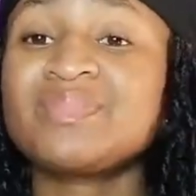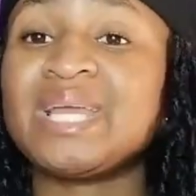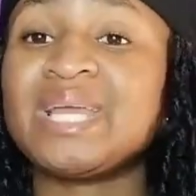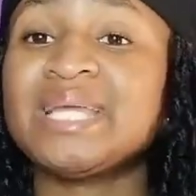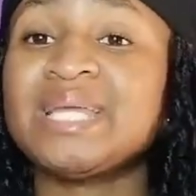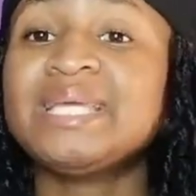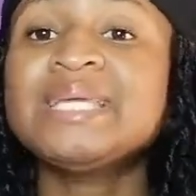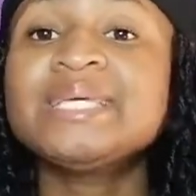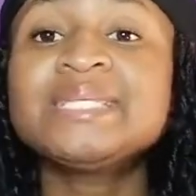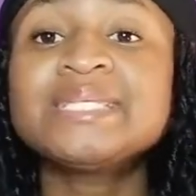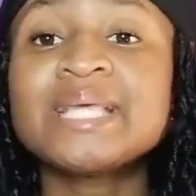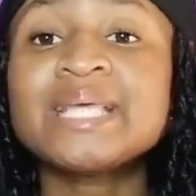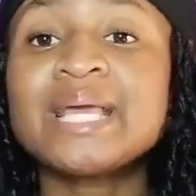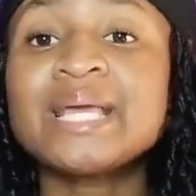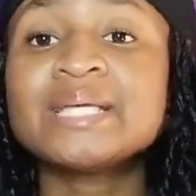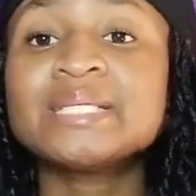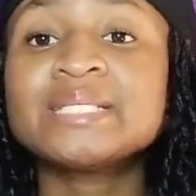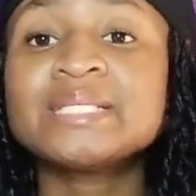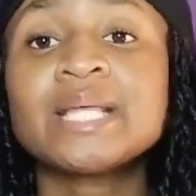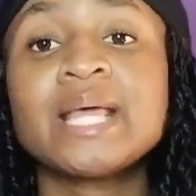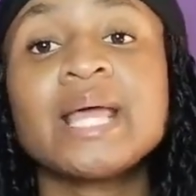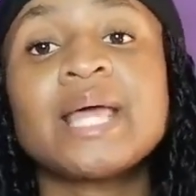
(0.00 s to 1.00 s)
he
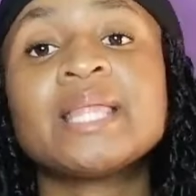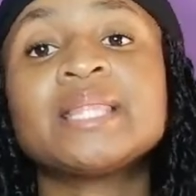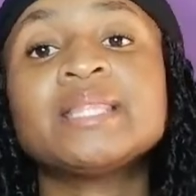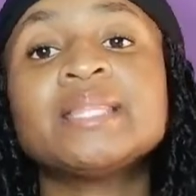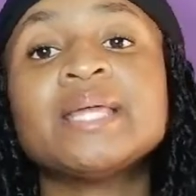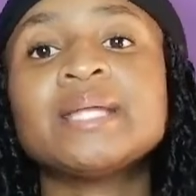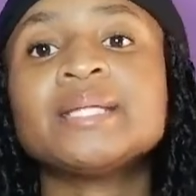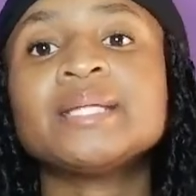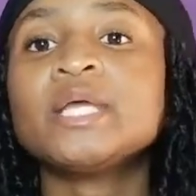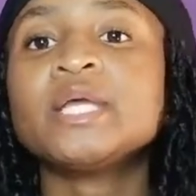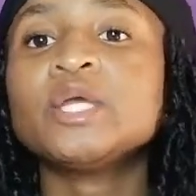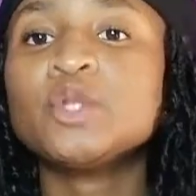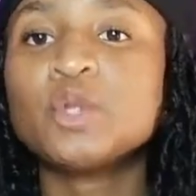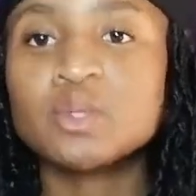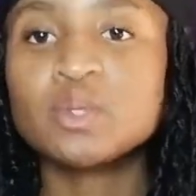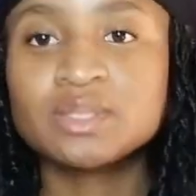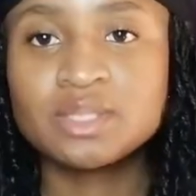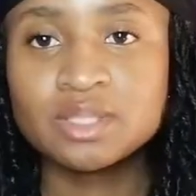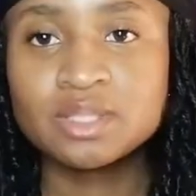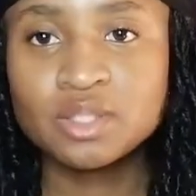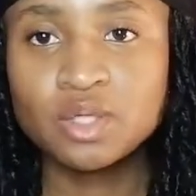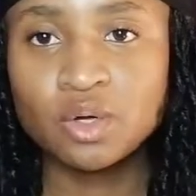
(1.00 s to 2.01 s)
says that he knows
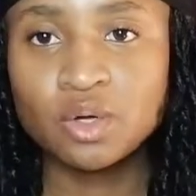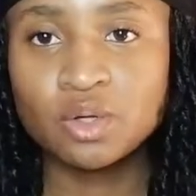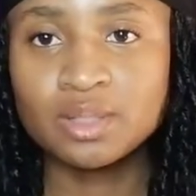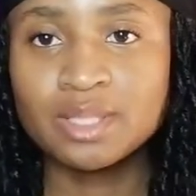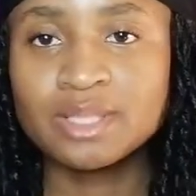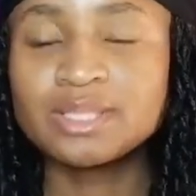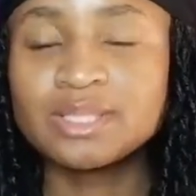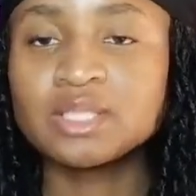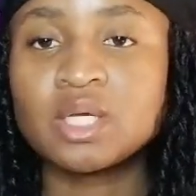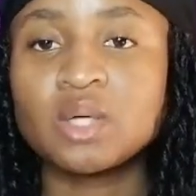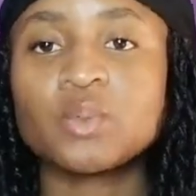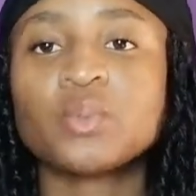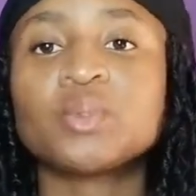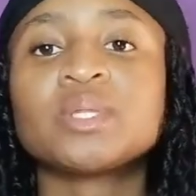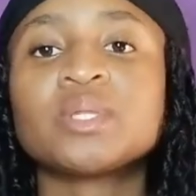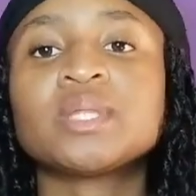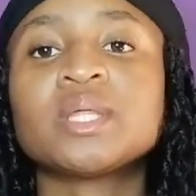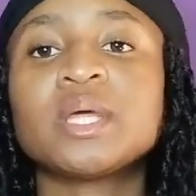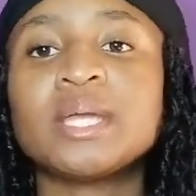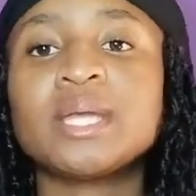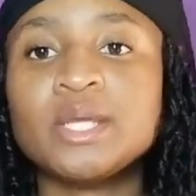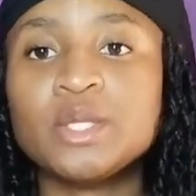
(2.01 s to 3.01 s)
this girl. Let's start
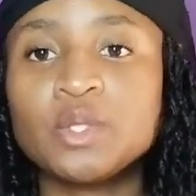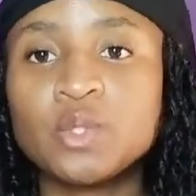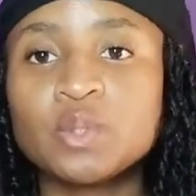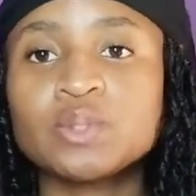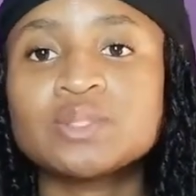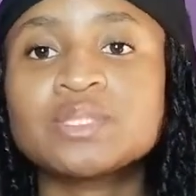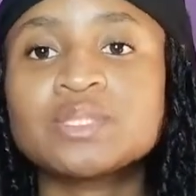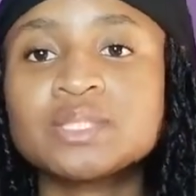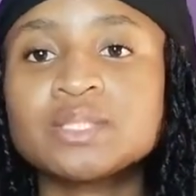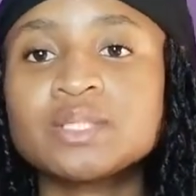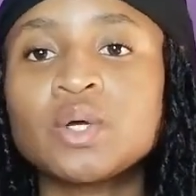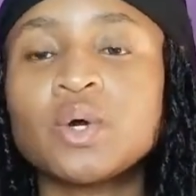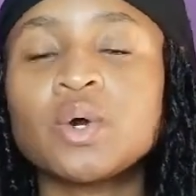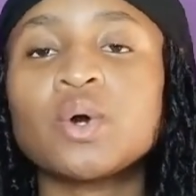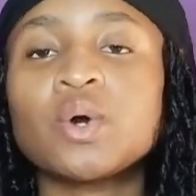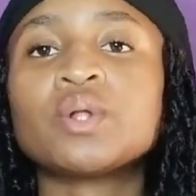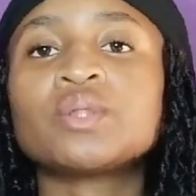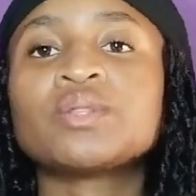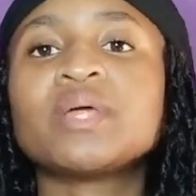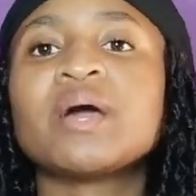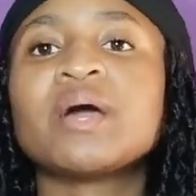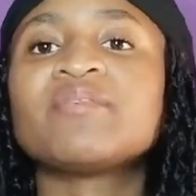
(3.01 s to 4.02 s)
with he knows this
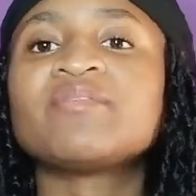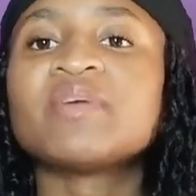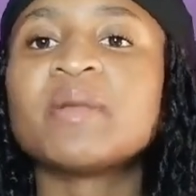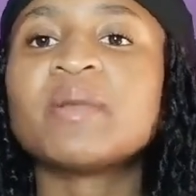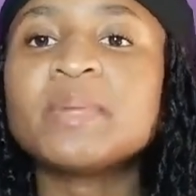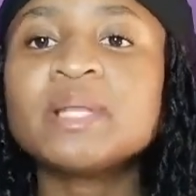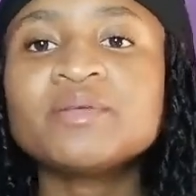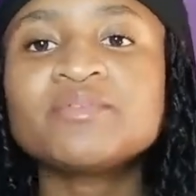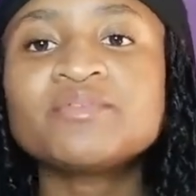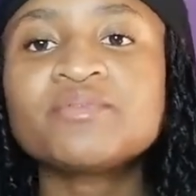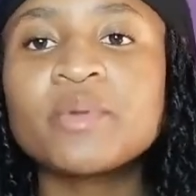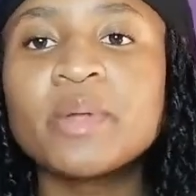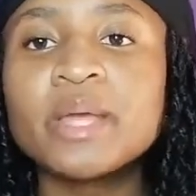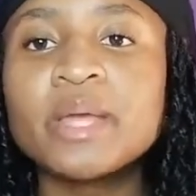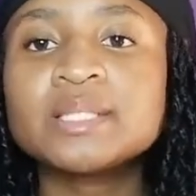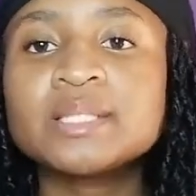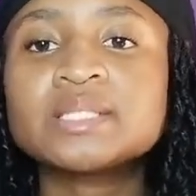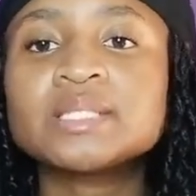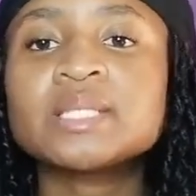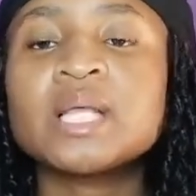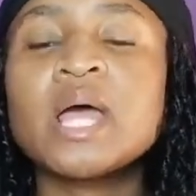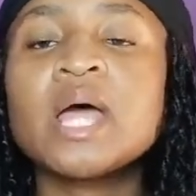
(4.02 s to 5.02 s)
girl. They are family
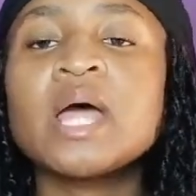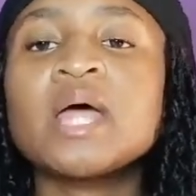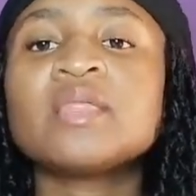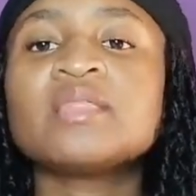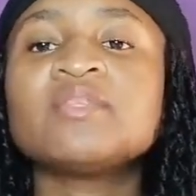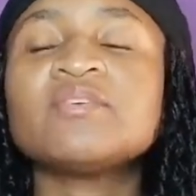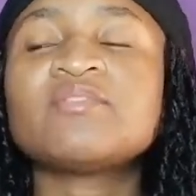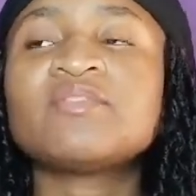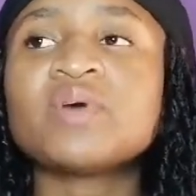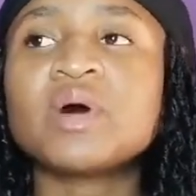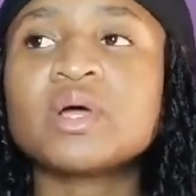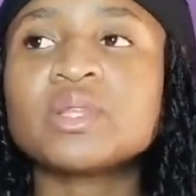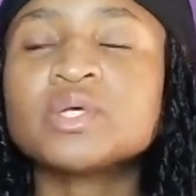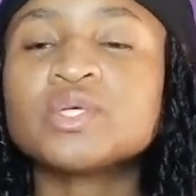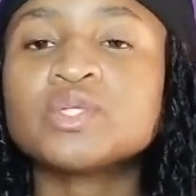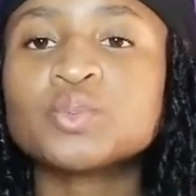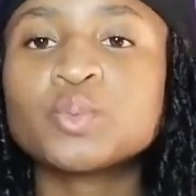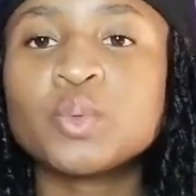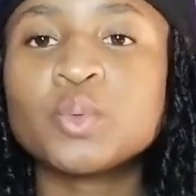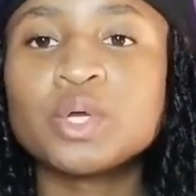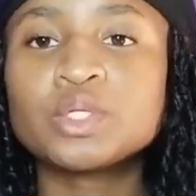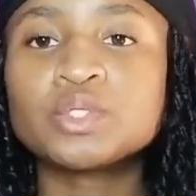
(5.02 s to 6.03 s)
friends. The
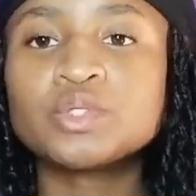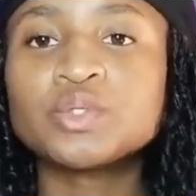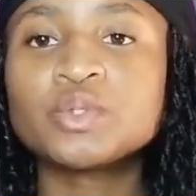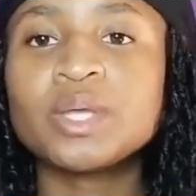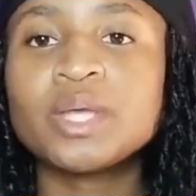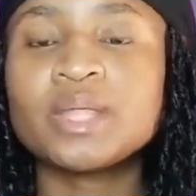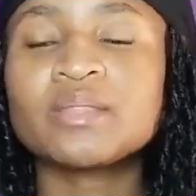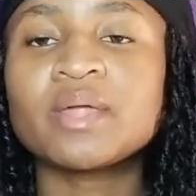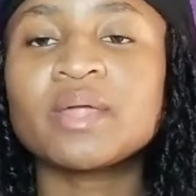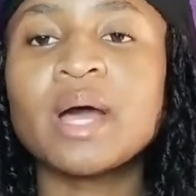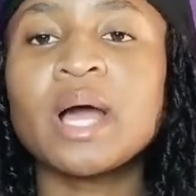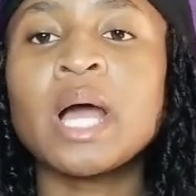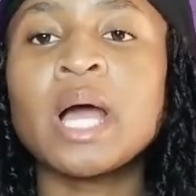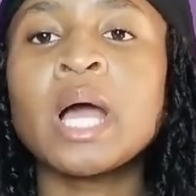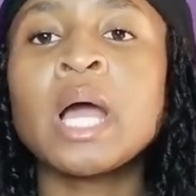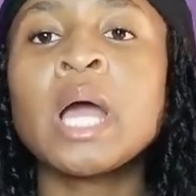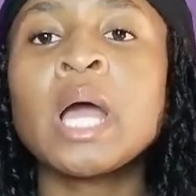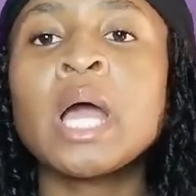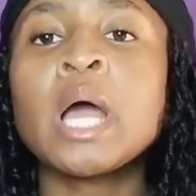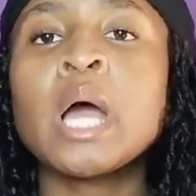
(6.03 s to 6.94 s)
fathers work together.